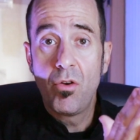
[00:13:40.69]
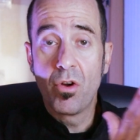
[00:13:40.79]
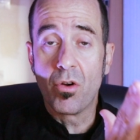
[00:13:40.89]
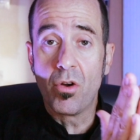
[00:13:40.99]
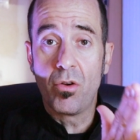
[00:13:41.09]

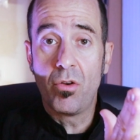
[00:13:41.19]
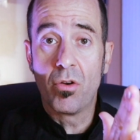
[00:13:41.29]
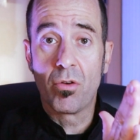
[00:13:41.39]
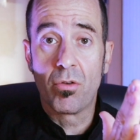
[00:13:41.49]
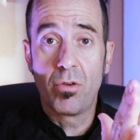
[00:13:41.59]

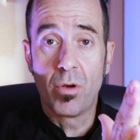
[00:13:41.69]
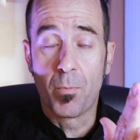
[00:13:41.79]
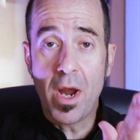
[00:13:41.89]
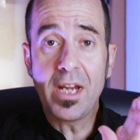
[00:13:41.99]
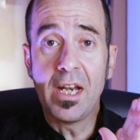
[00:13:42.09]
you're
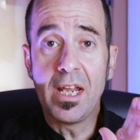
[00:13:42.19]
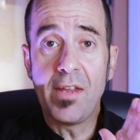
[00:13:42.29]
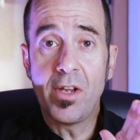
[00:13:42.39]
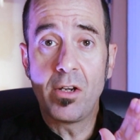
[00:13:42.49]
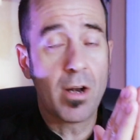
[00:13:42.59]
breaking
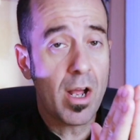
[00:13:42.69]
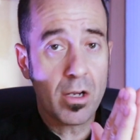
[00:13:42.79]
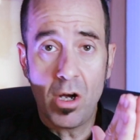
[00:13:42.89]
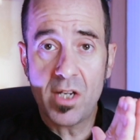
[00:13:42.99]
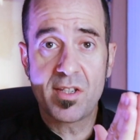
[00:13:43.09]
even, you're not
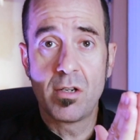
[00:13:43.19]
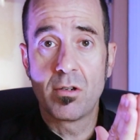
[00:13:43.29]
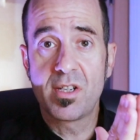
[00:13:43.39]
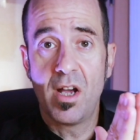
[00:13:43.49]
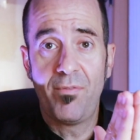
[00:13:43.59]
costing
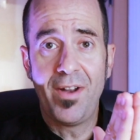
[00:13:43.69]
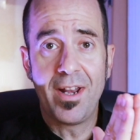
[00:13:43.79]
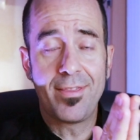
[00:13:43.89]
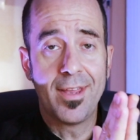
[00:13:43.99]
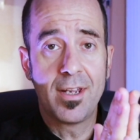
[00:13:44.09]
yourself
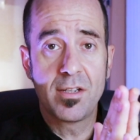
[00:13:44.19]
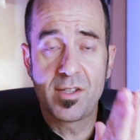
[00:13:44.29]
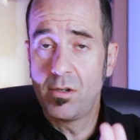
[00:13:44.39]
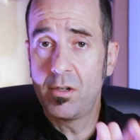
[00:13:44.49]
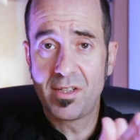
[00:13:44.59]
anything,
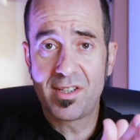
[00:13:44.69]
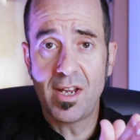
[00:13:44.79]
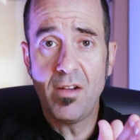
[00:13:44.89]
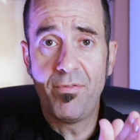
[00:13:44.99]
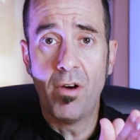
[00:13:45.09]
so you could
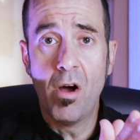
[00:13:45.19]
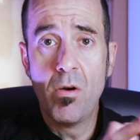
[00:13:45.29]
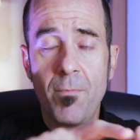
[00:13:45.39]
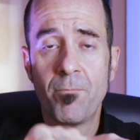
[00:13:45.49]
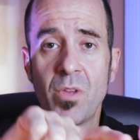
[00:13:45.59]
stay
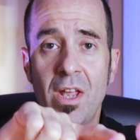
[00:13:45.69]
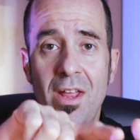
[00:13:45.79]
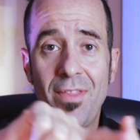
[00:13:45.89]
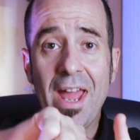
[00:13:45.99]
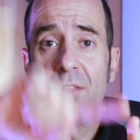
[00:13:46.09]
afloat.
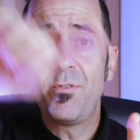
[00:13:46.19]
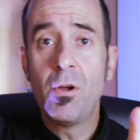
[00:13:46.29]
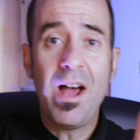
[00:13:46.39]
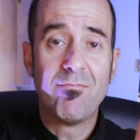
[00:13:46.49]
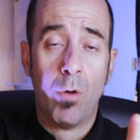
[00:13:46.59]
Then if
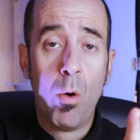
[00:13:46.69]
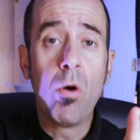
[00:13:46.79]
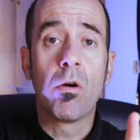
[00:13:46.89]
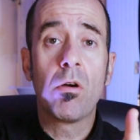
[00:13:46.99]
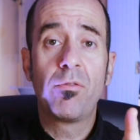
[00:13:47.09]
you have
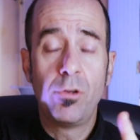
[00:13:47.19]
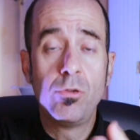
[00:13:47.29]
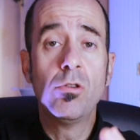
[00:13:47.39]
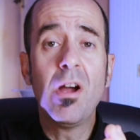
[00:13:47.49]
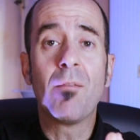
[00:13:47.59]
more, if you
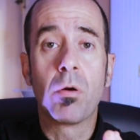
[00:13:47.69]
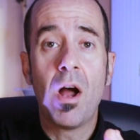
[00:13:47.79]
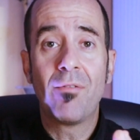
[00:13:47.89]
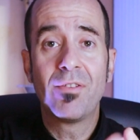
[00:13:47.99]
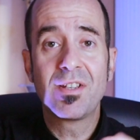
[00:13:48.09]
do have
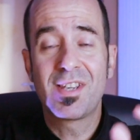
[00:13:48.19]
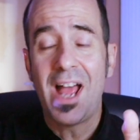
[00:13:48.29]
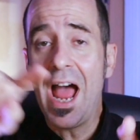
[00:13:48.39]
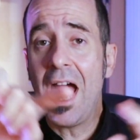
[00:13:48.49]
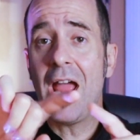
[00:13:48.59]
profits,
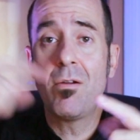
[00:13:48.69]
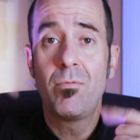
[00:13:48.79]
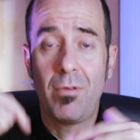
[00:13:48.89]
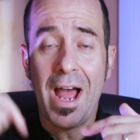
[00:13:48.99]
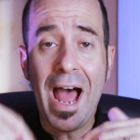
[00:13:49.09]

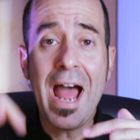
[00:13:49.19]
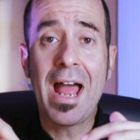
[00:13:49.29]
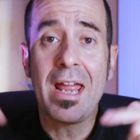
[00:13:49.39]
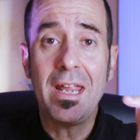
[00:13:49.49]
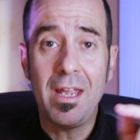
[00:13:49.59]

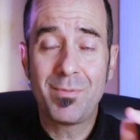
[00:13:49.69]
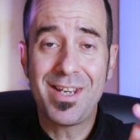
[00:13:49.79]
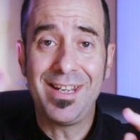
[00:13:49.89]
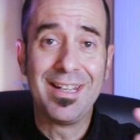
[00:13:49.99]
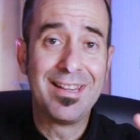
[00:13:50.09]
I am
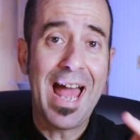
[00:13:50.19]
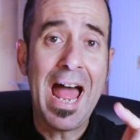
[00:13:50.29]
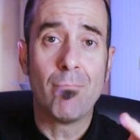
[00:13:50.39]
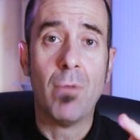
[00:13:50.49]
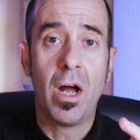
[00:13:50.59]
taking
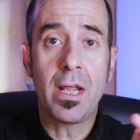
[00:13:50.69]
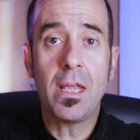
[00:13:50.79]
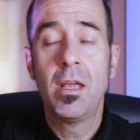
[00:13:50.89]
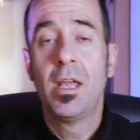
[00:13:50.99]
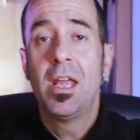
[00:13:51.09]
that
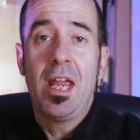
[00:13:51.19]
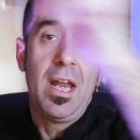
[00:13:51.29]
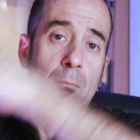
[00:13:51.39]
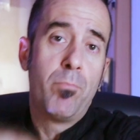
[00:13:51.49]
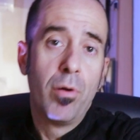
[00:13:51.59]
money
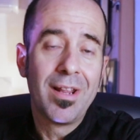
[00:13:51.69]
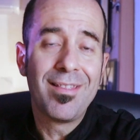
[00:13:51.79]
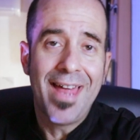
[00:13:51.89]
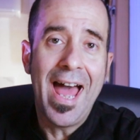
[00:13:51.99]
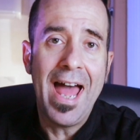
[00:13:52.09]
and I'm
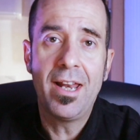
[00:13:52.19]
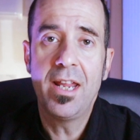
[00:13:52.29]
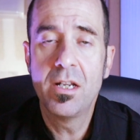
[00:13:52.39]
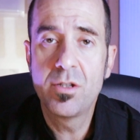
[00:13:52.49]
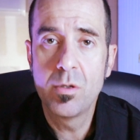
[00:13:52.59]
putting that
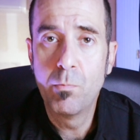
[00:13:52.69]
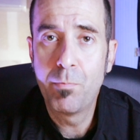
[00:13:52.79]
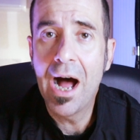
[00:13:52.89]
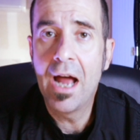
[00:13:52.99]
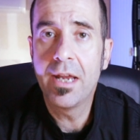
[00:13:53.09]
into
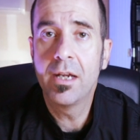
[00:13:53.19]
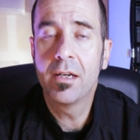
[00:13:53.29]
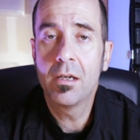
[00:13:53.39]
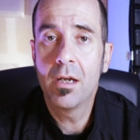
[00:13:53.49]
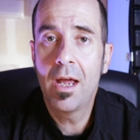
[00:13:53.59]

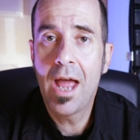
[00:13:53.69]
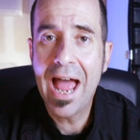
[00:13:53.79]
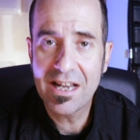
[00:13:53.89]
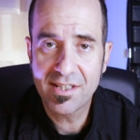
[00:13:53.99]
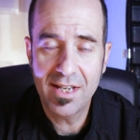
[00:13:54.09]
buying
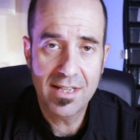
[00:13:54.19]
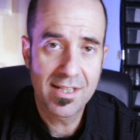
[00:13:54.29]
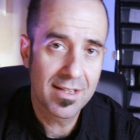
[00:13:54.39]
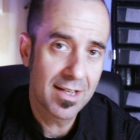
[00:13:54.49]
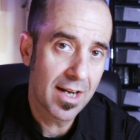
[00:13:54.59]

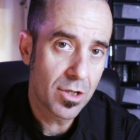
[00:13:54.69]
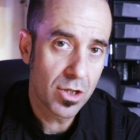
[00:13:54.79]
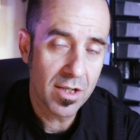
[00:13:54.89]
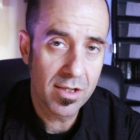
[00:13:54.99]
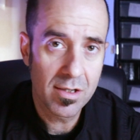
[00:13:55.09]
assets that I
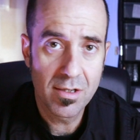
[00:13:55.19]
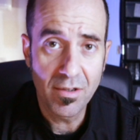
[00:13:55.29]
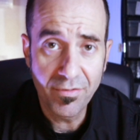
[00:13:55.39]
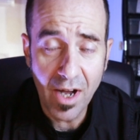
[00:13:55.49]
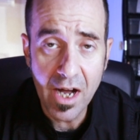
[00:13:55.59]
just
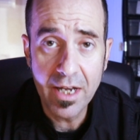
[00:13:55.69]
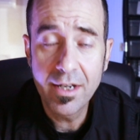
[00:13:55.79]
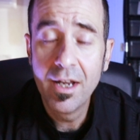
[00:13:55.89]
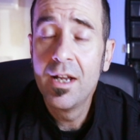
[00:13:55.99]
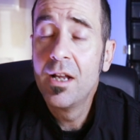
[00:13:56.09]
defined.
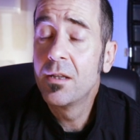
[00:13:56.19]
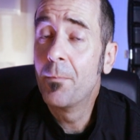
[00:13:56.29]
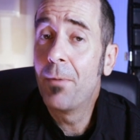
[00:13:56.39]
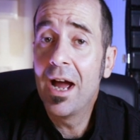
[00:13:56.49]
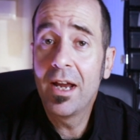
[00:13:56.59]
The
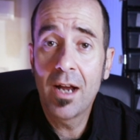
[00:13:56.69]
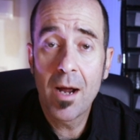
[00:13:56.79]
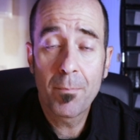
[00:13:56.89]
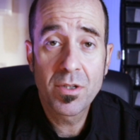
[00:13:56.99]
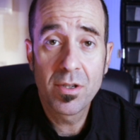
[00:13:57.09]
buying
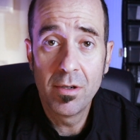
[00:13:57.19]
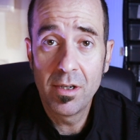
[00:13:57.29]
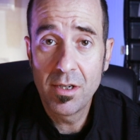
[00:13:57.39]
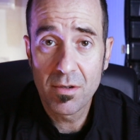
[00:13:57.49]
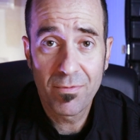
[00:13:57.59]

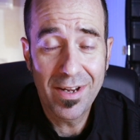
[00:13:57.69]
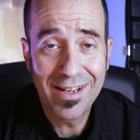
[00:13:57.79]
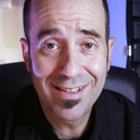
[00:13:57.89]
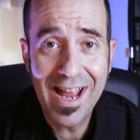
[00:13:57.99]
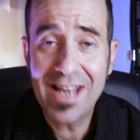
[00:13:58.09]
opportunities are
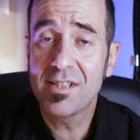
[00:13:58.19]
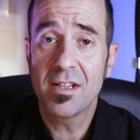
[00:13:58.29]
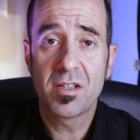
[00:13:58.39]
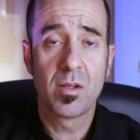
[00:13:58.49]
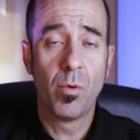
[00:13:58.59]

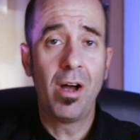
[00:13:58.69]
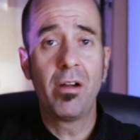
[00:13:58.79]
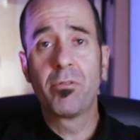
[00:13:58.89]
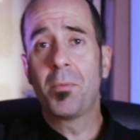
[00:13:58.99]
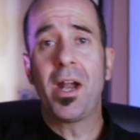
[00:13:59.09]
fantastic. So while
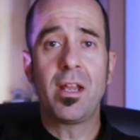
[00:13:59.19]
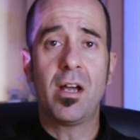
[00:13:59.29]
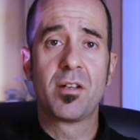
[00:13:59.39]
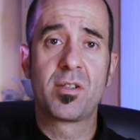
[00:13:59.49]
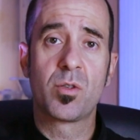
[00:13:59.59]
everybody
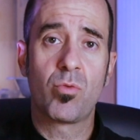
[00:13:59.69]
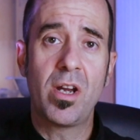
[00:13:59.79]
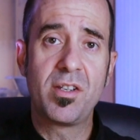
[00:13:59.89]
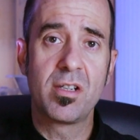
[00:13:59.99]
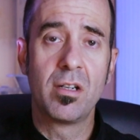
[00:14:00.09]
else is
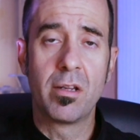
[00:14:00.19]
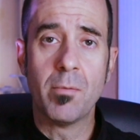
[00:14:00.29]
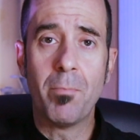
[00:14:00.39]
racing to the